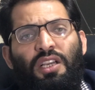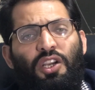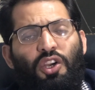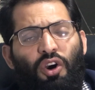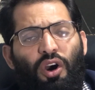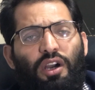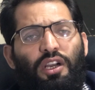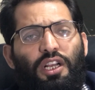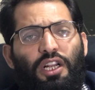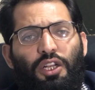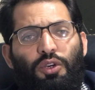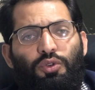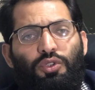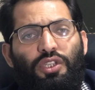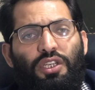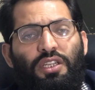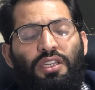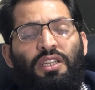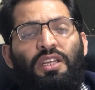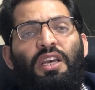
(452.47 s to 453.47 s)

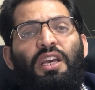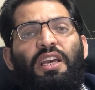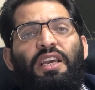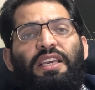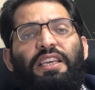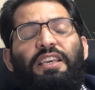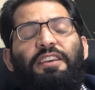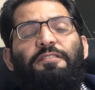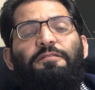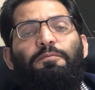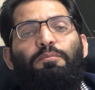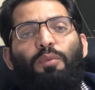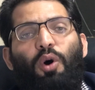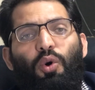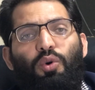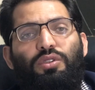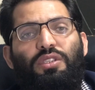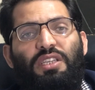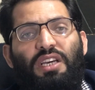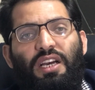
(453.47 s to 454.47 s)
Conclusion: give
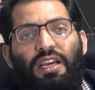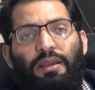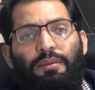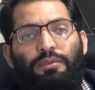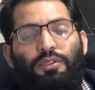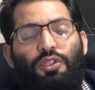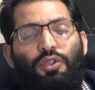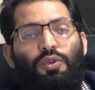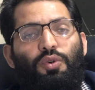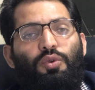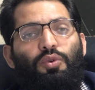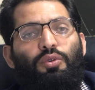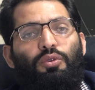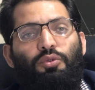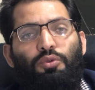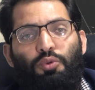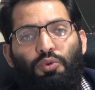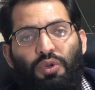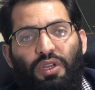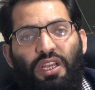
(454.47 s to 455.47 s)
more time to
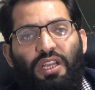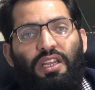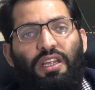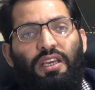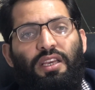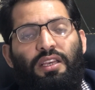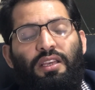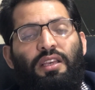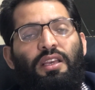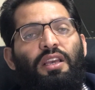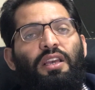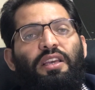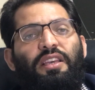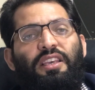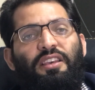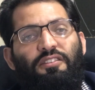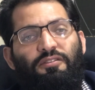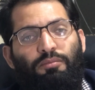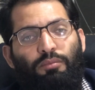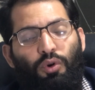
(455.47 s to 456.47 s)
reading,
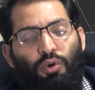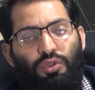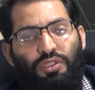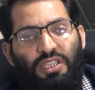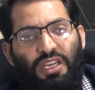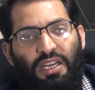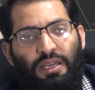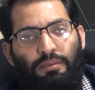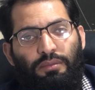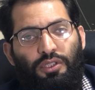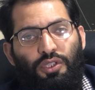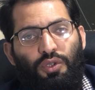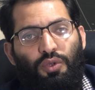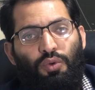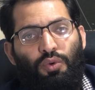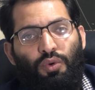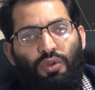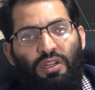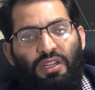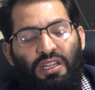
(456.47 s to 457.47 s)
give more time to
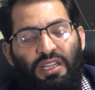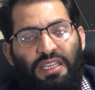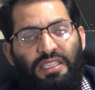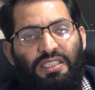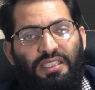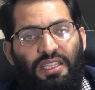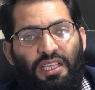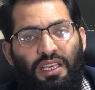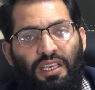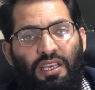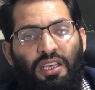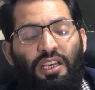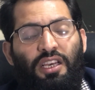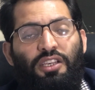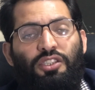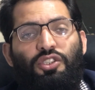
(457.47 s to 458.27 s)
listening,